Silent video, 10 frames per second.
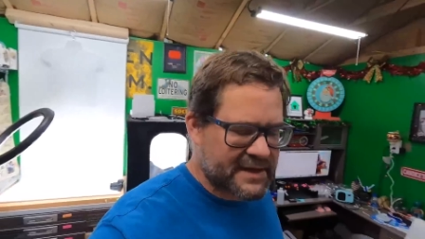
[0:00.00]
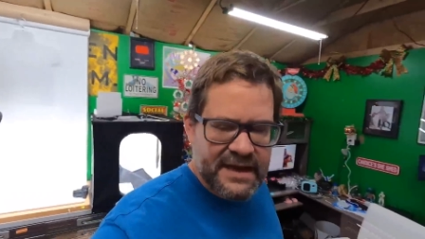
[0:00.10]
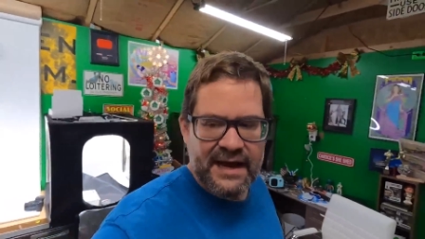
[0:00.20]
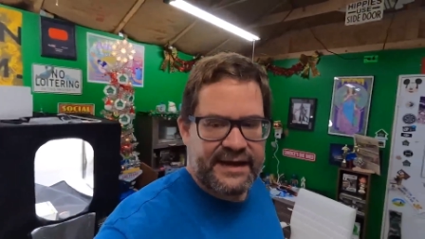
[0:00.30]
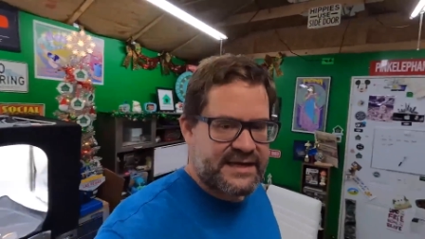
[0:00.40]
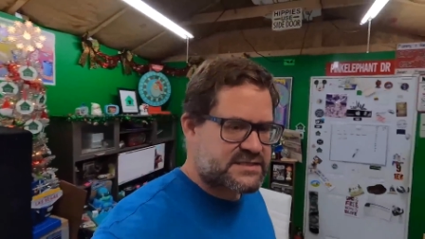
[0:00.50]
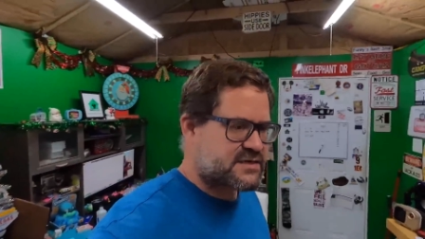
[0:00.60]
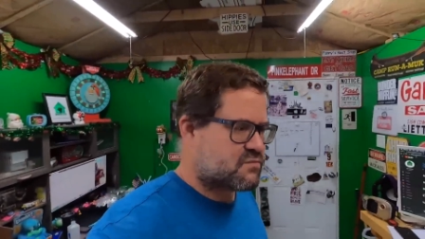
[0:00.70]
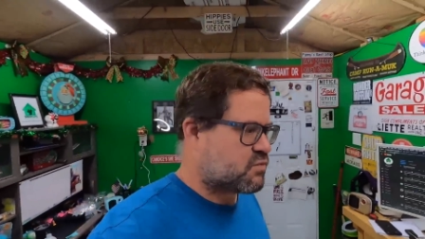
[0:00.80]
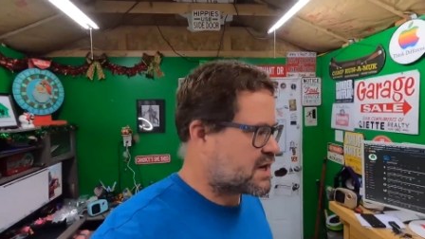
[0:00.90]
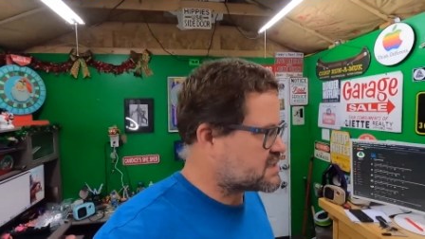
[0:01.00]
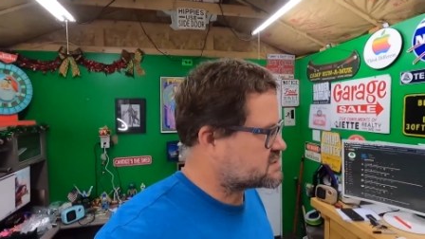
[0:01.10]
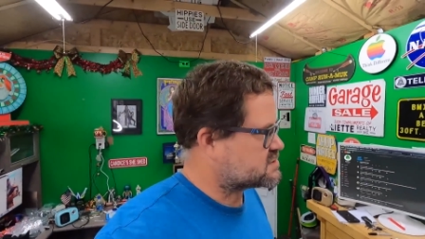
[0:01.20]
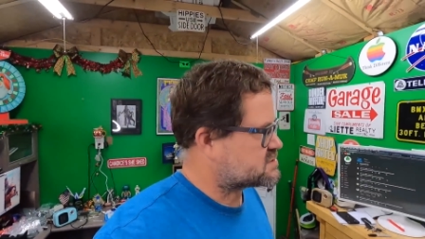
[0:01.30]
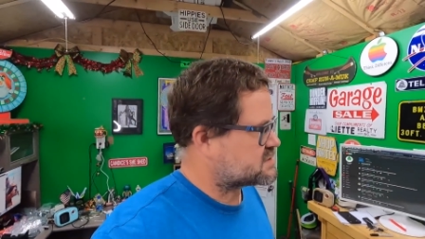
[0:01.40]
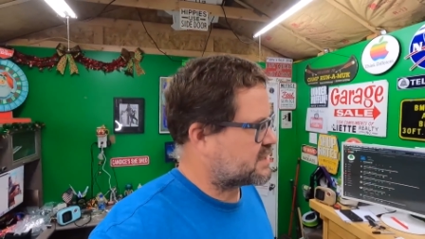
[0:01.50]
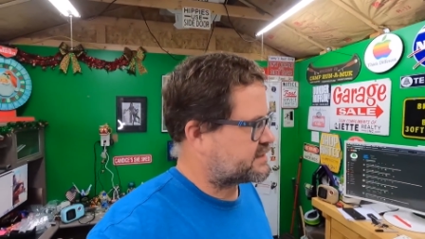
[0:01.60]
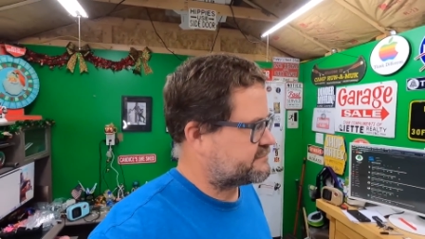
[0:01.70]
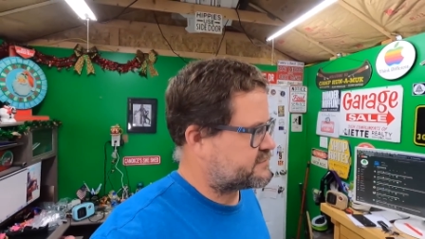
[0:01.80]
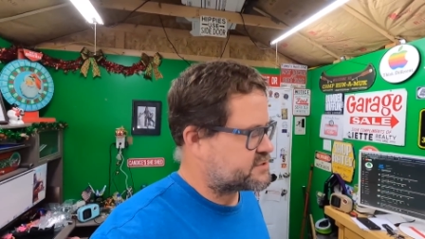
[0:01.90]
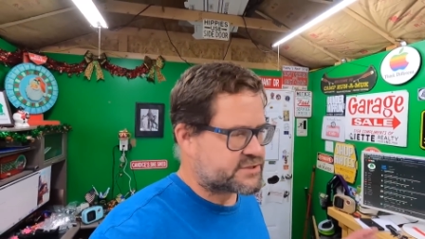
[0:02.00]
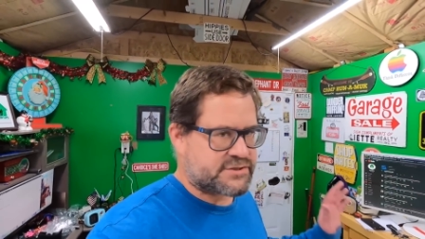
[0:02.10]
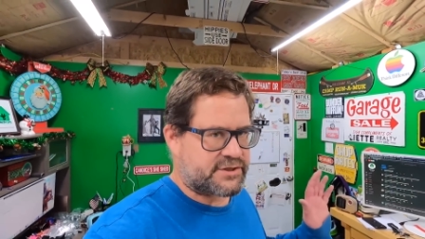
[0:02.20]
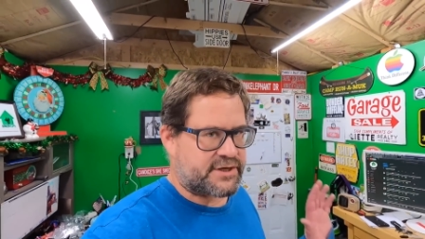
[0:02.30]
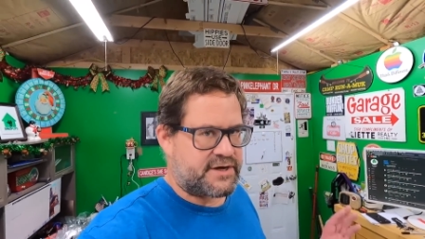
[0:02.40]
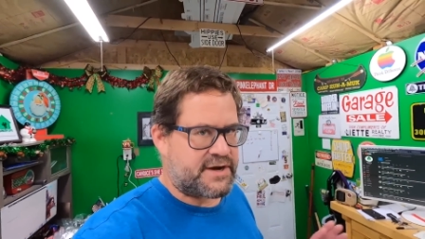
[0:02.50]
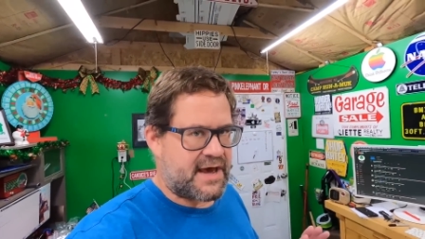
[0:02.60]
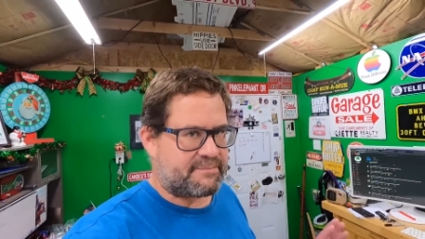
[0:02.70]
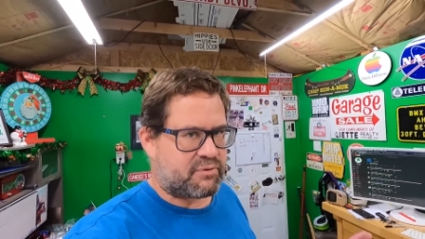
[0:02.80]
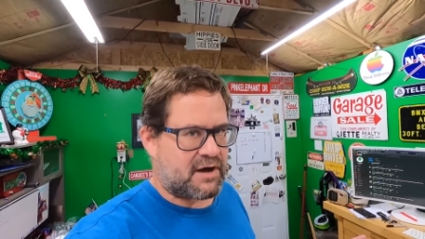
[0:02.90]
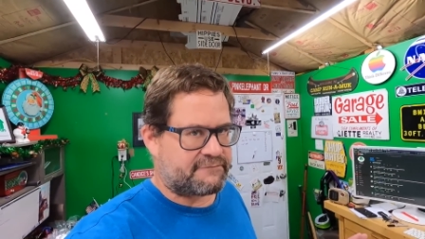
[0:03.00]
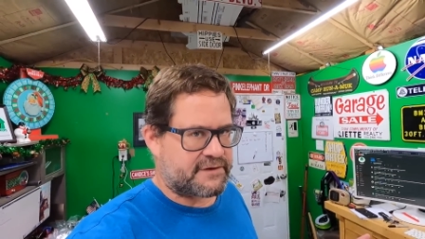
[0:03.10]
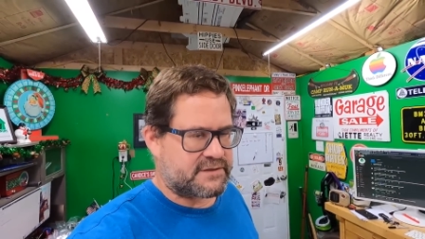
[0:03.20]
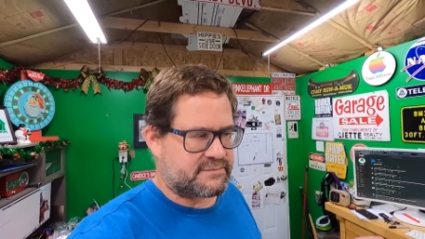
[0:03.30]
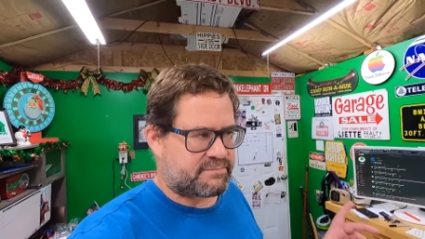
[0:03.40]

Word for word: it, I guess it was like if you just look at net profit